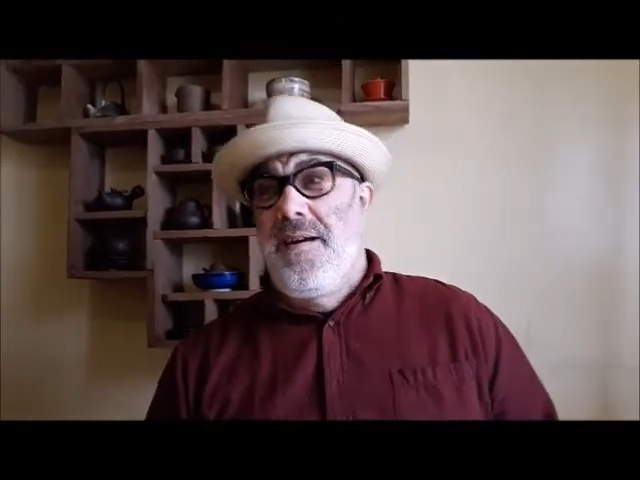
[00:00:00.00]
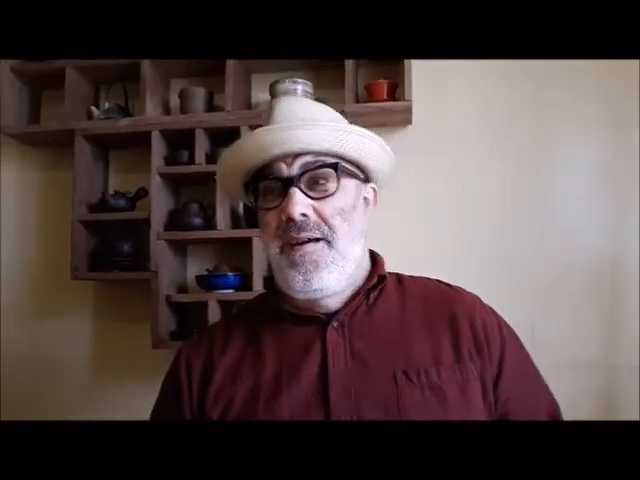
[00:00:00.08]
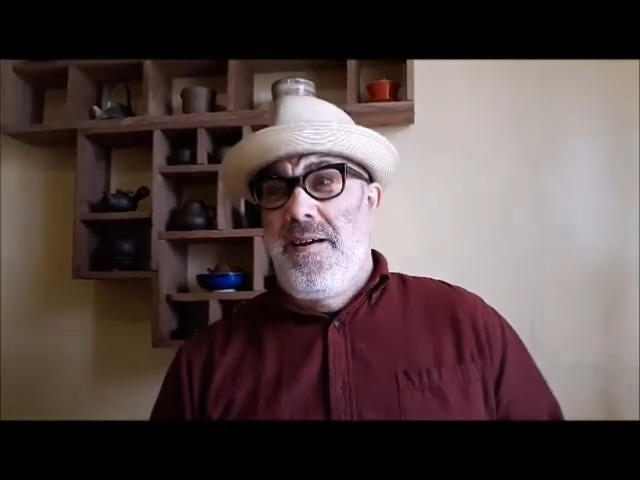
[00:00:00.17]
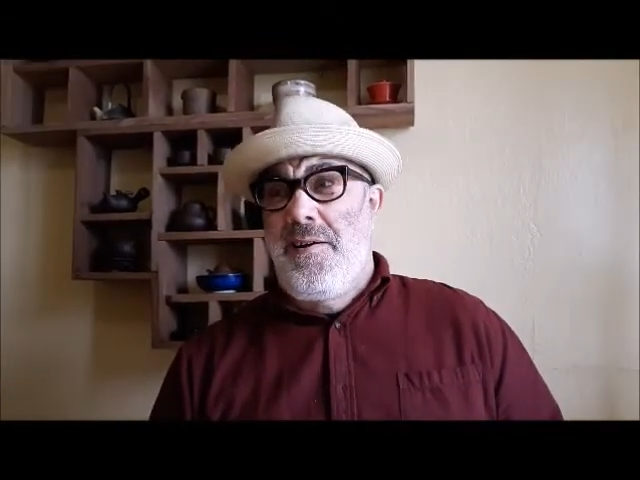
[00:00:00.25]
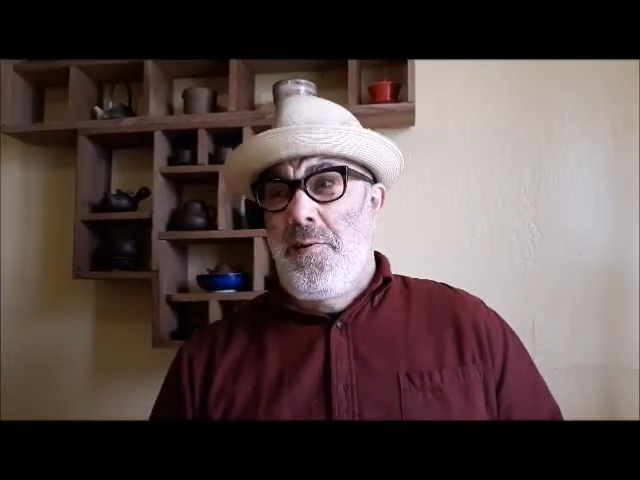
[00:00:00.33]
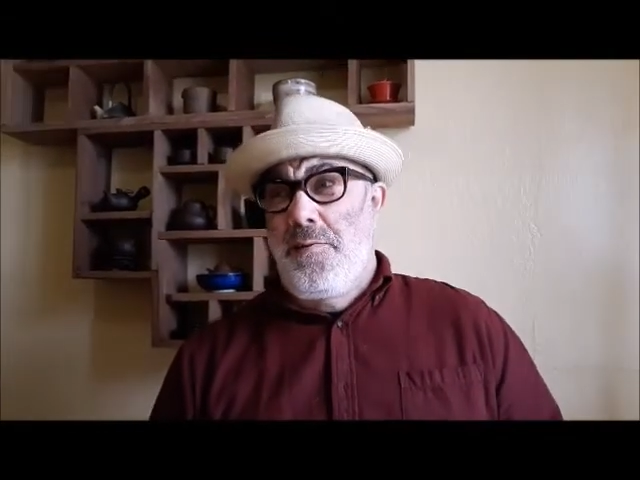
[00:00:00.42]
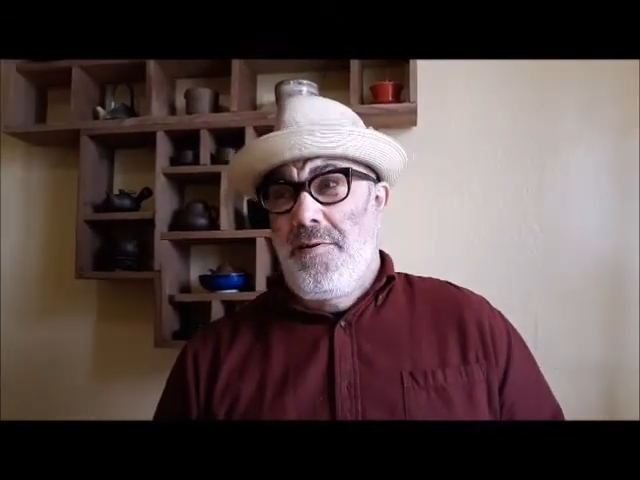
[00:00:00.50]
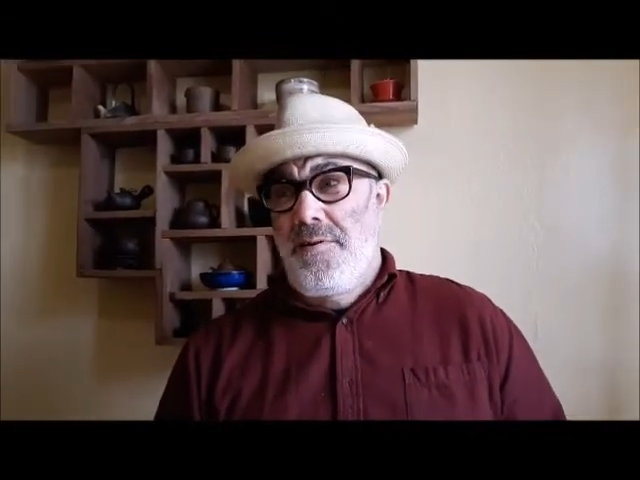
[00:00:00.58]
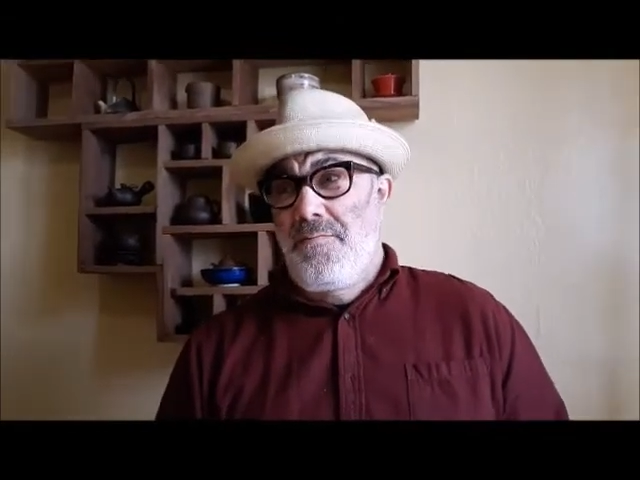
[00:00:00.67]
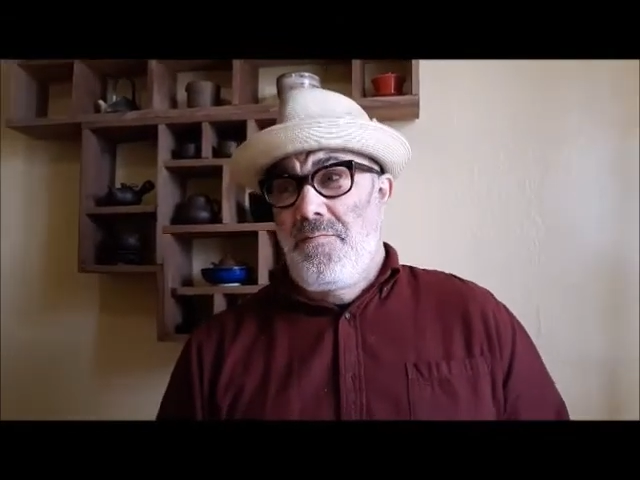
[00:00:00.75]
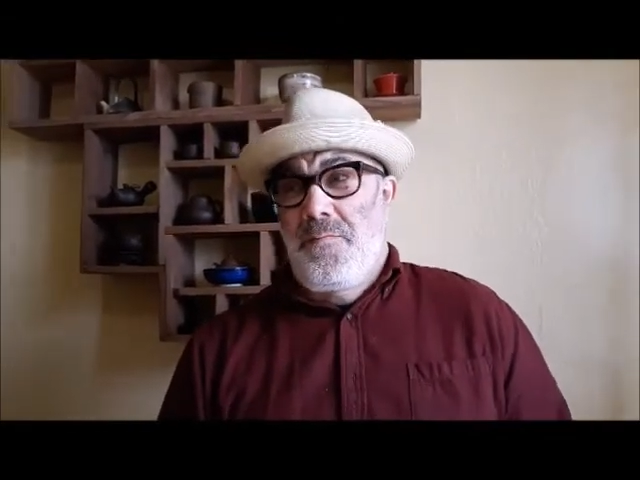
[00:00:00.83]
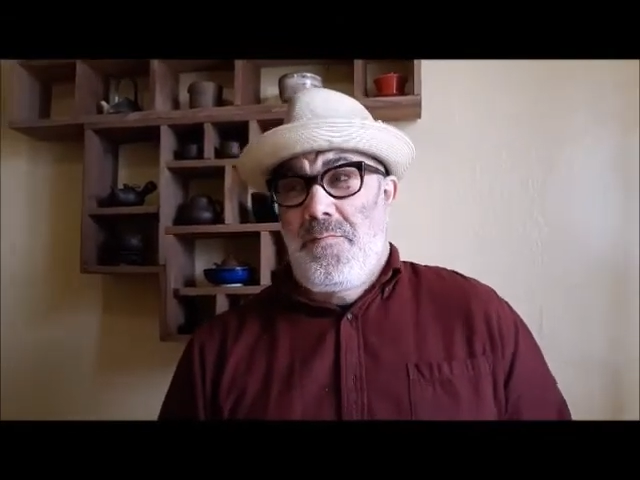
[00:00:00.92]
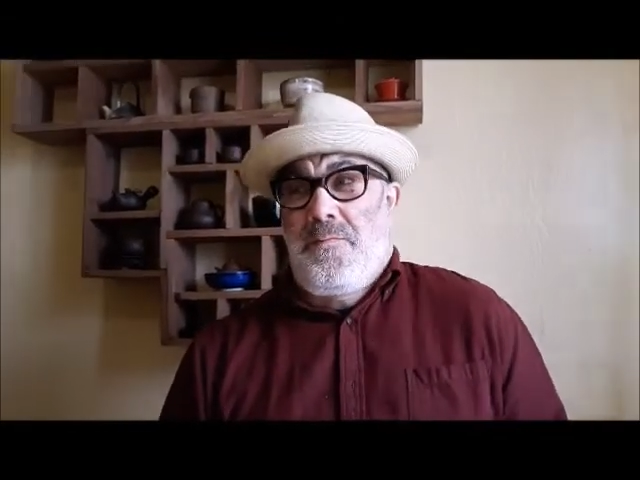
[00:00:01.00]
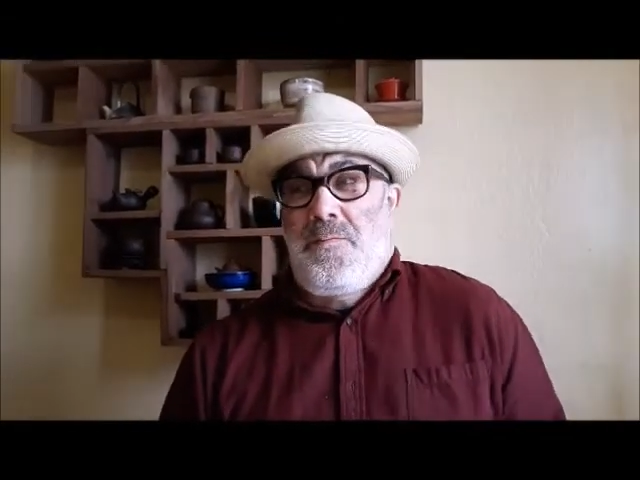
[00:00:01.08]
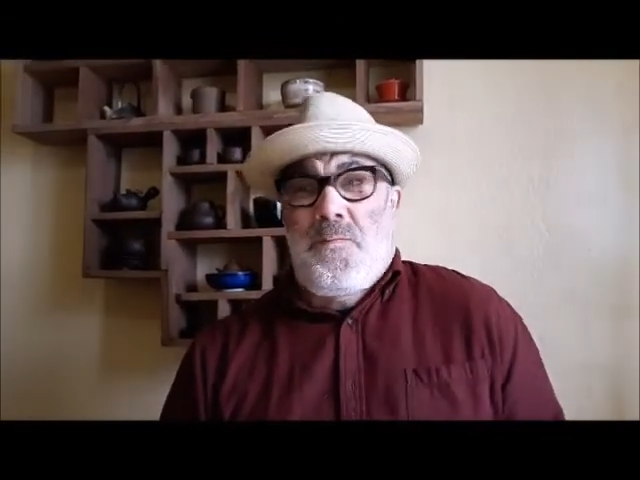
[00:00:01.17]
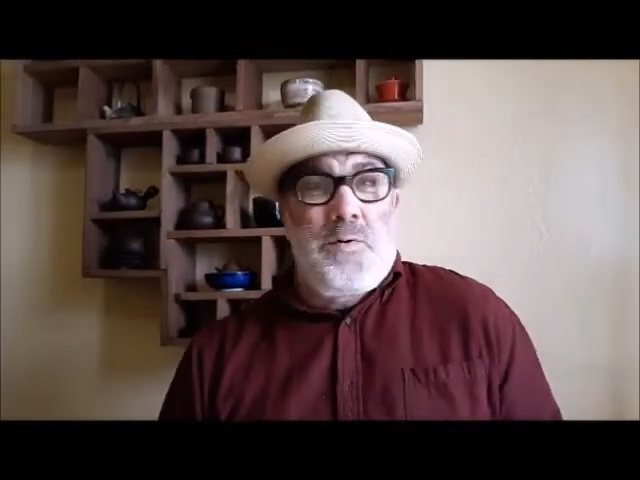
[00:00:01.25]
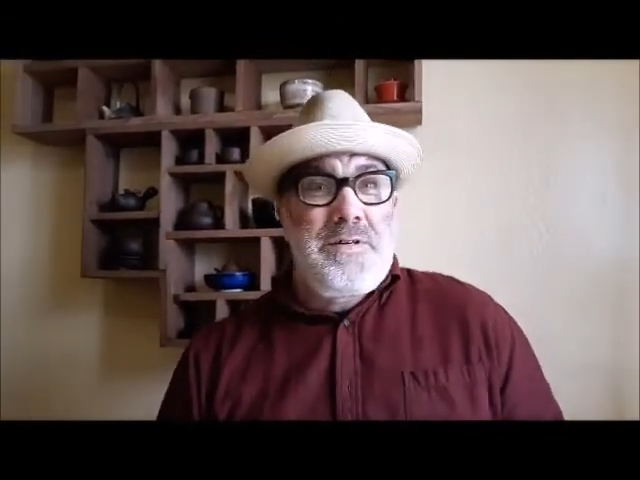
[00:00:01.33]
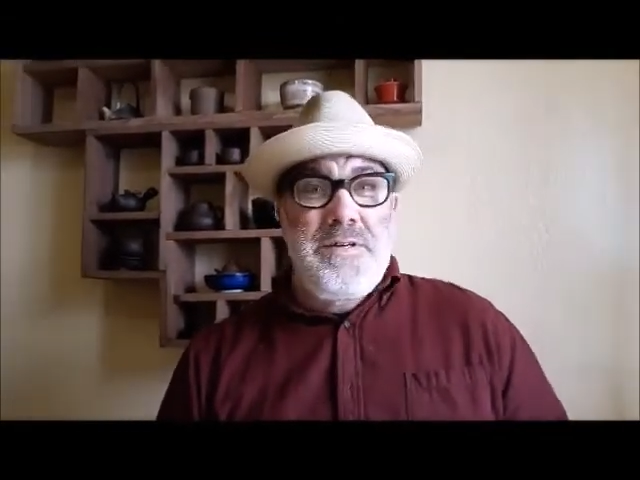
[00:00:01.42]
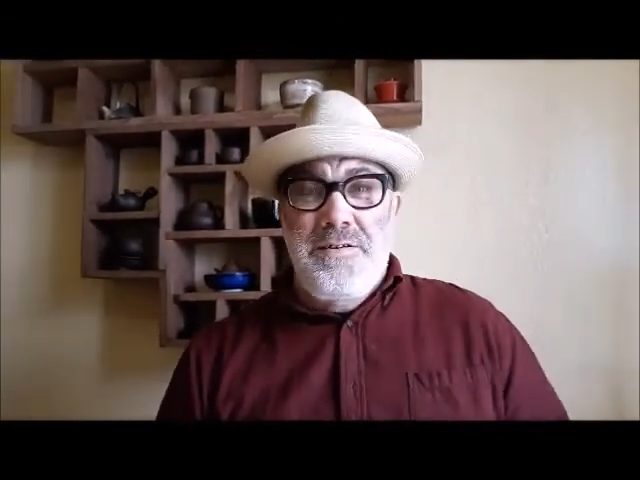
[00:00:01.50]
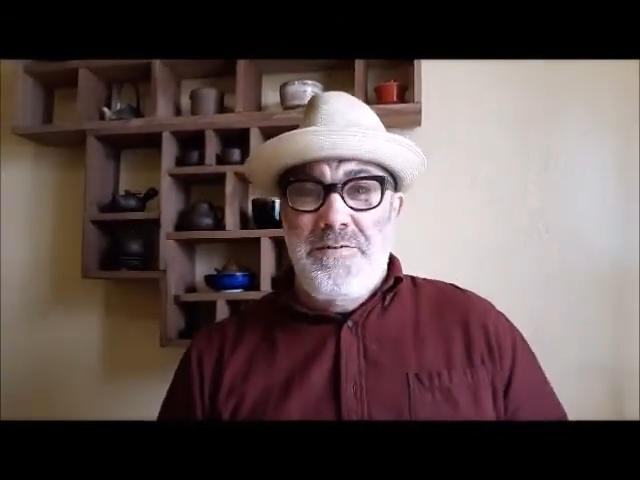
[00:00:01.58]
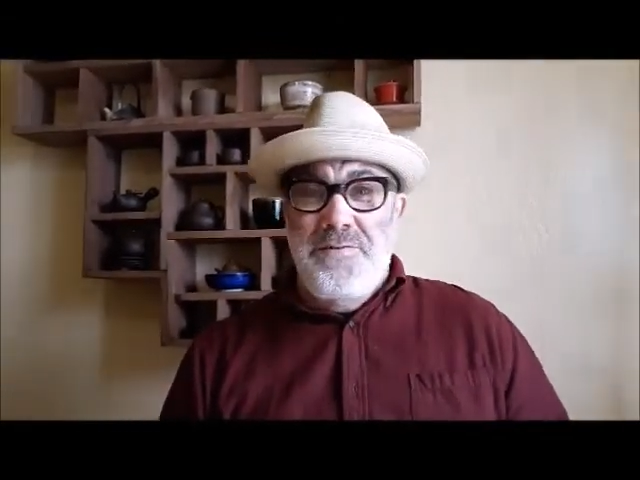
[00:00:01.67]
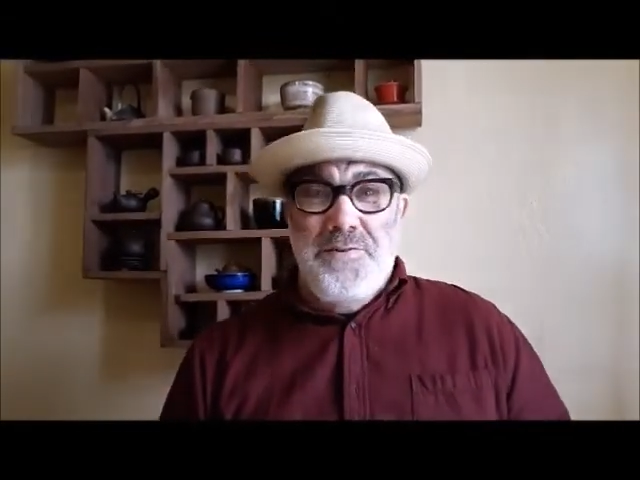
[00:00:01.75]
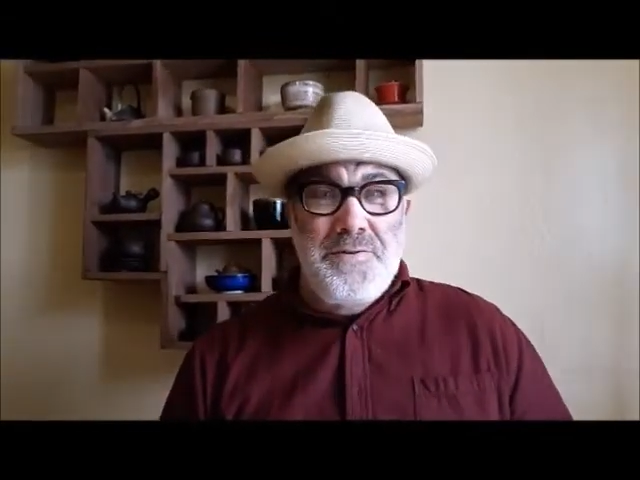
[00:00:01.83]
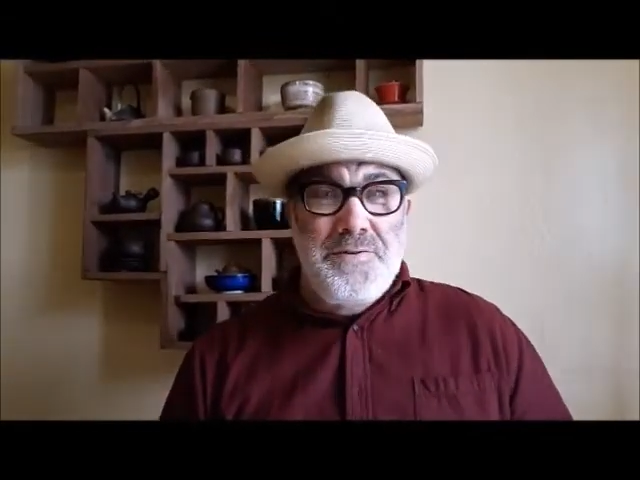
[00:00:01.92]
at I think 14
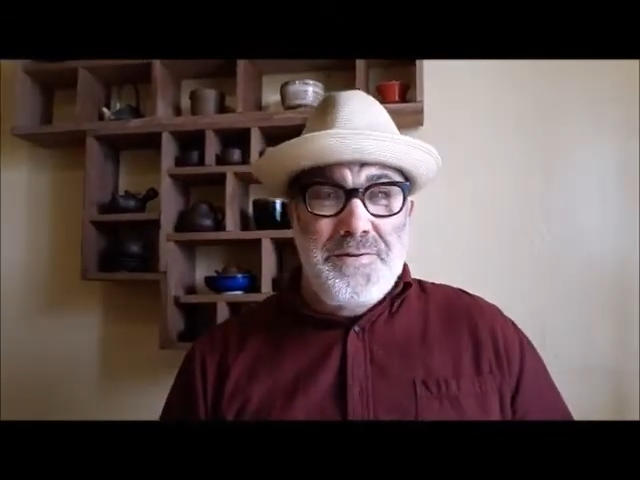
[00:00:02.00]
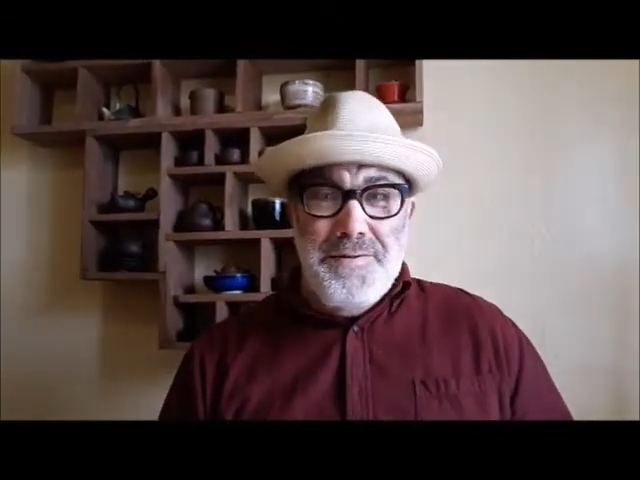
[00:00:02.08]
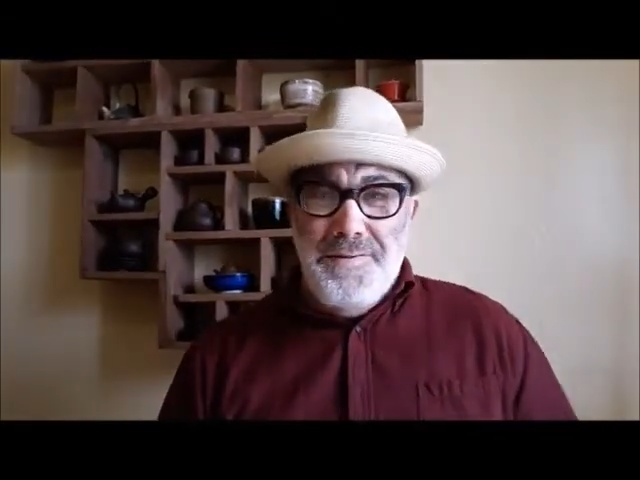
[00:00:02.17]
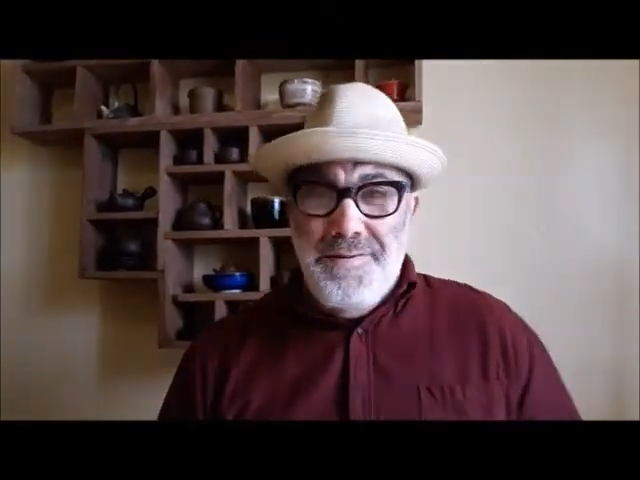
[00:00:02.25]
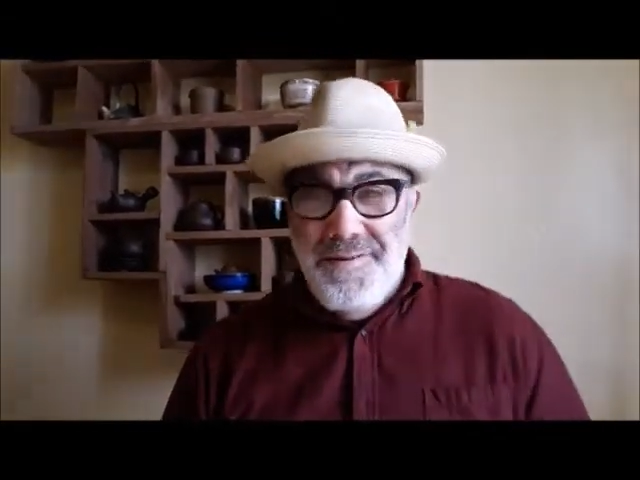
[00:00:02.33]
years old.